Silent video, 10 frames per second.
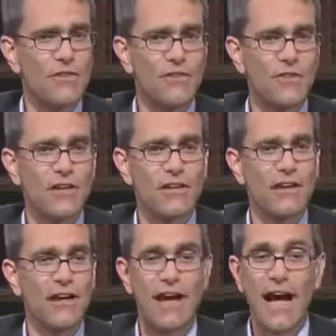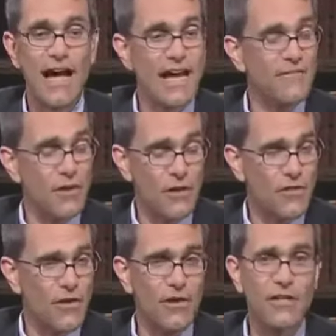He said, "I have all
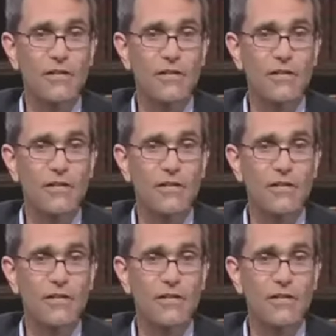authority.